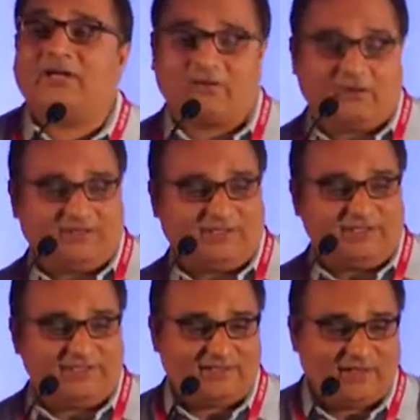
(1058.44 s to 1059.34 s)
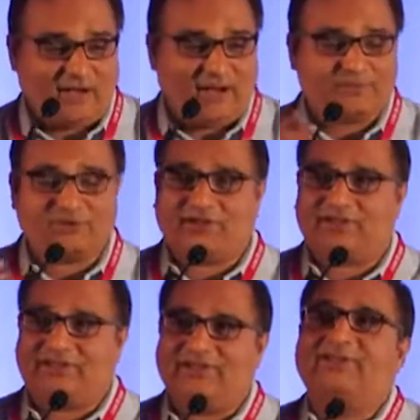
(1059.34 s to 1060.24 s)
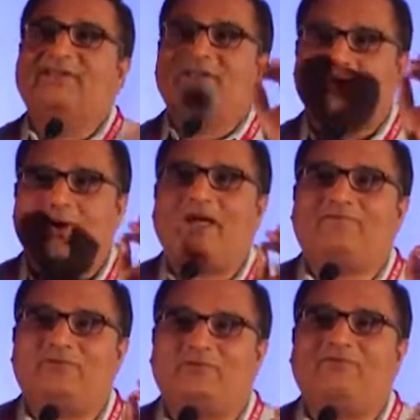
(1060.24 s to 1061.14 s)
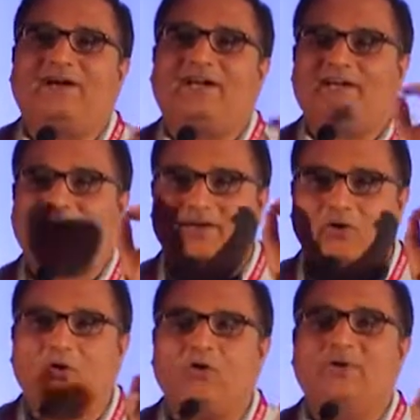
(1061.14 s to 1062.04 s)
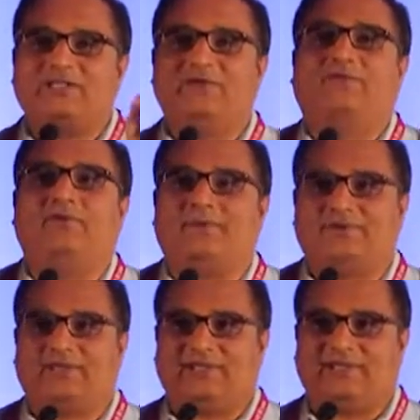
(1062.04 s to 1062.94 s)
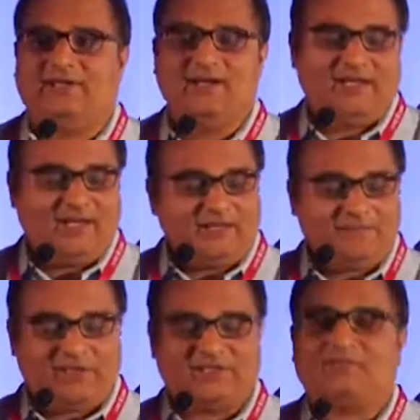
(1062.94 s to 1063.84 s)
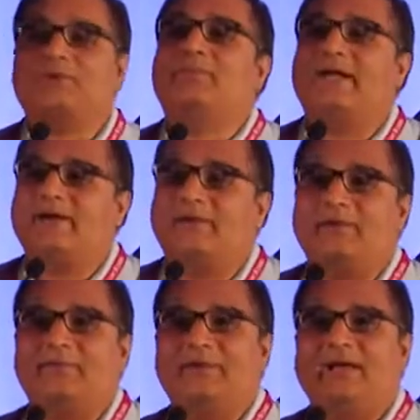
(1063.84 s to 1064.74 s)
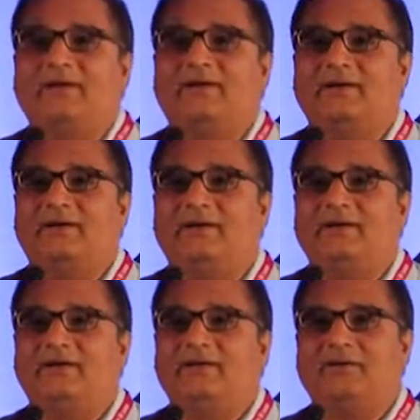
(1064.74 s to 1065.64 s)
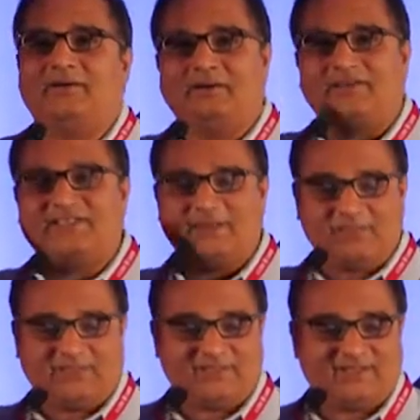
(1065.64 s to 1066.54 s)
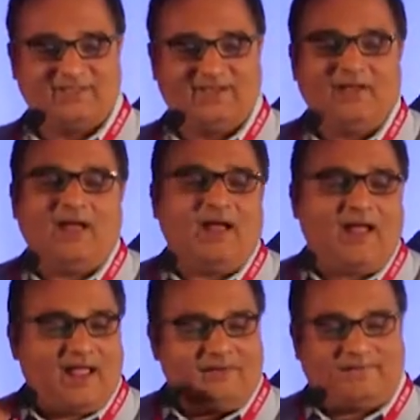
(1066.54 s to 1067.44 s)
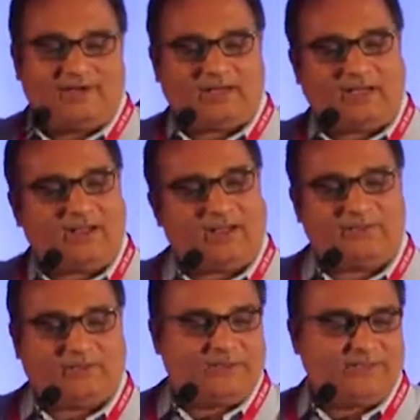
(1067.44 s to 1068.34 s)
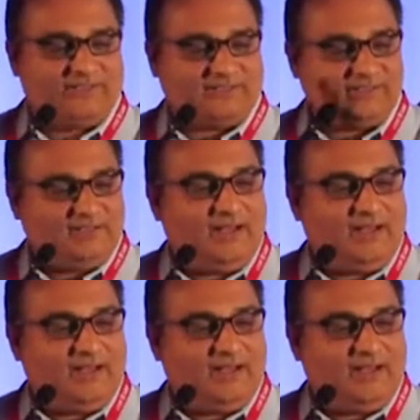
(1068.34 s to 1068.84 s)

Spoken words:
incontinence. Obstruction, you have to find and always look for obstruction. Any patient with bladder symptoms, alpha antagonists